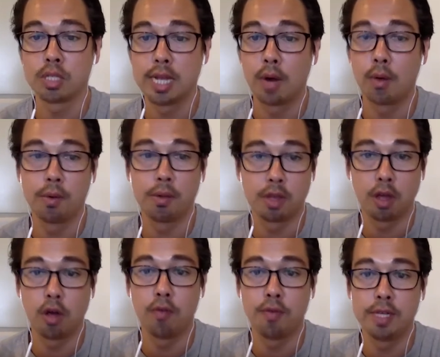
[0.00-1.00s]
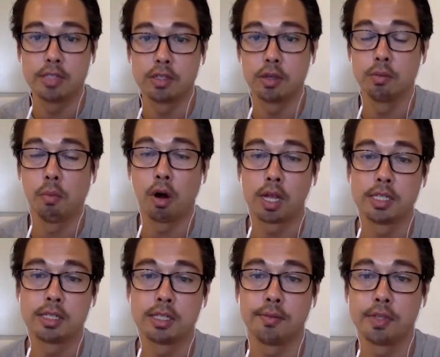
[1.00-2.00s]
Now we're with COVID, so the
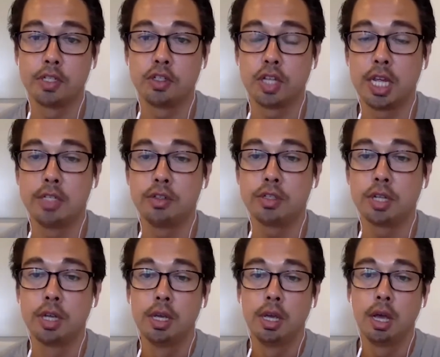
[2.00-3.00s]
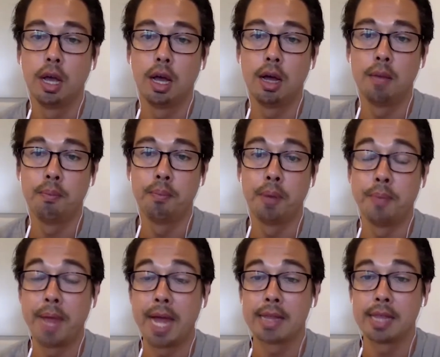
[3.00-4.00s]
market's definitely changed. But
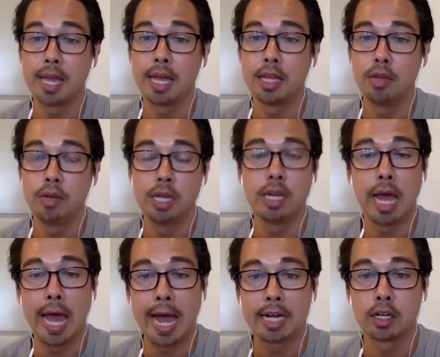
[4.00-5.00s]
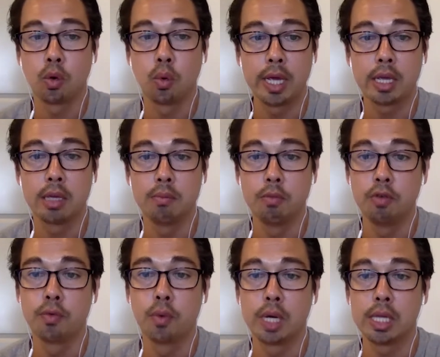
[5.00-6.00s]
back then, you needed to act quick and
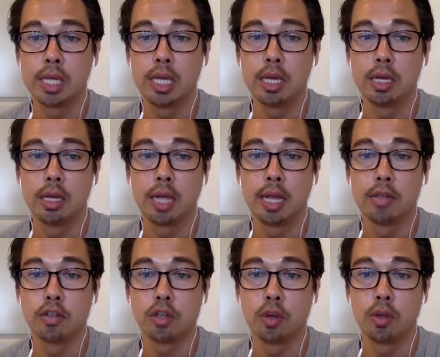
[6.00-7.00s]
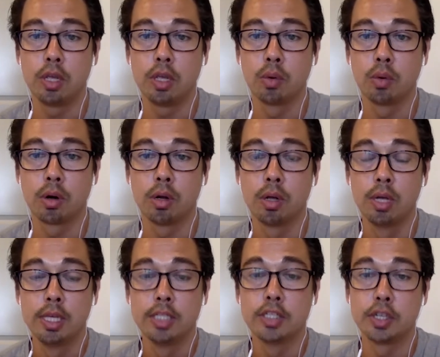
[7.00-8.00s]
move quickly and show that you were
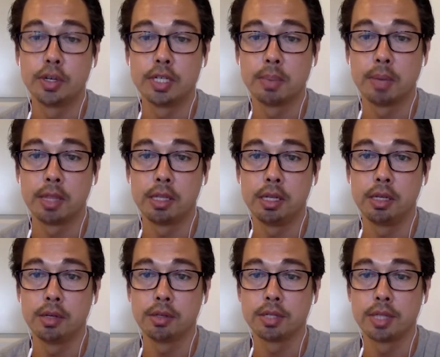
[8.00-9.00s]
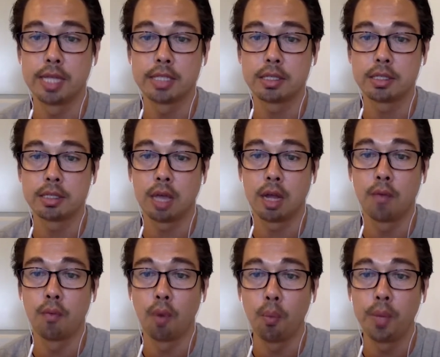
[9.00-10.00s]
serious about the deals. And that's kind
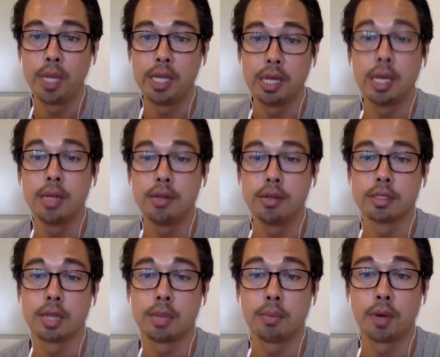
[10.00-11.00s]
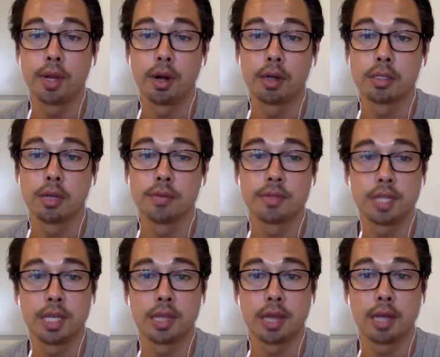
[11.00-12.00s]
of what we did to separate ourselves
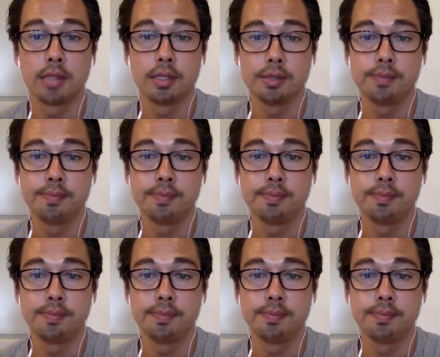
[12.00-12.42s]
to get that deal.